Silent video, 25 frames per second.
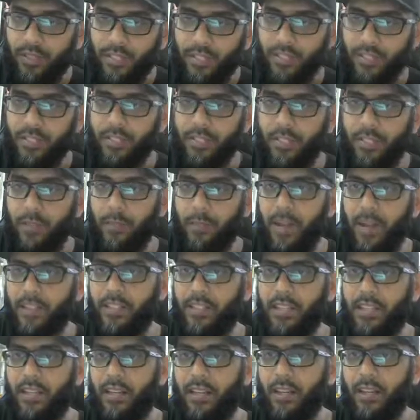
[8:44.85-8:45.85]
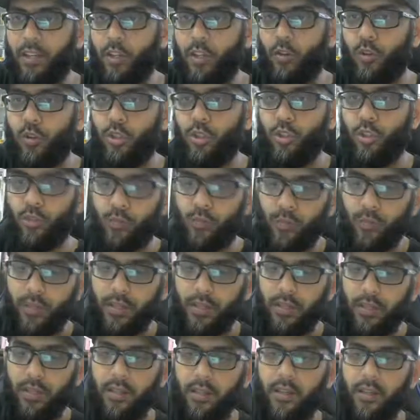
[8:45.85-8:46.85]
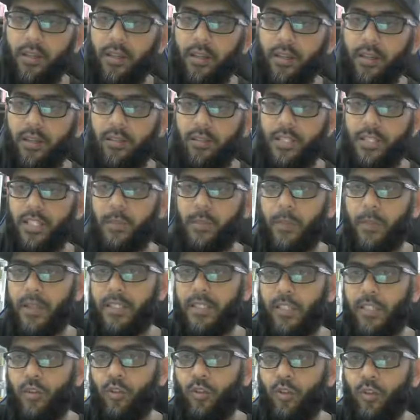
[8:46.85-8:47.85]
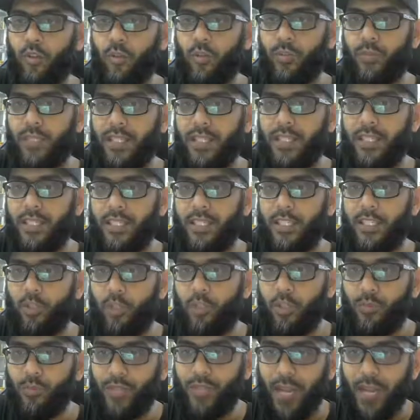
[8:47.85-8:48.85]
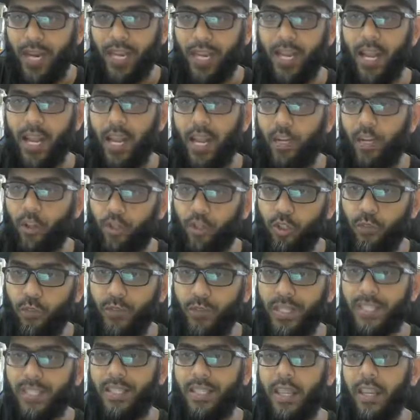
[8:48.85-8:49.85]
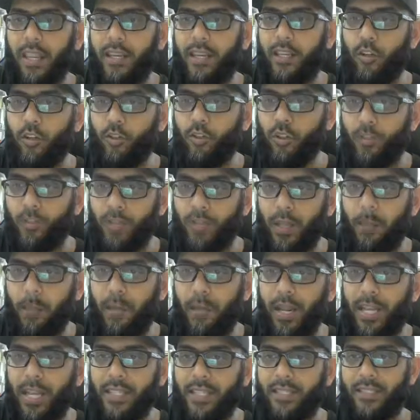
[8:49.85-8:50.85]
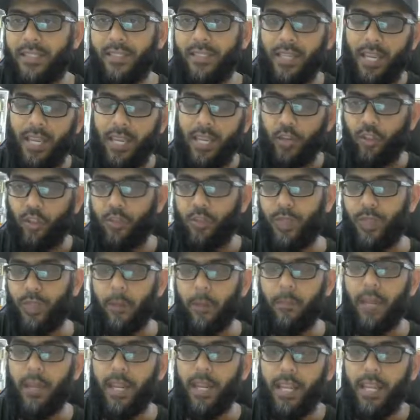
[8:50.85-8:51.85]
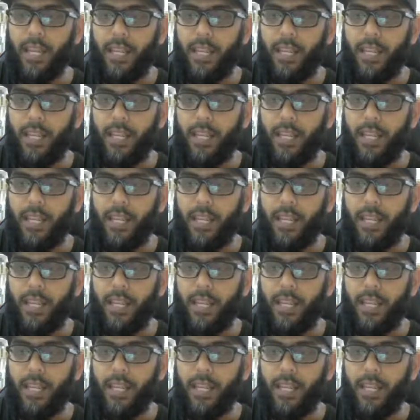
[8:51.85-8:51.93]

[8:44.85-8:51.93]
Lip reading: Just imagine YouTube. Just press YouTube. See this YouTube channel art, YouTube design, YouTube thumbnail. Let's say YouTube thumbnail.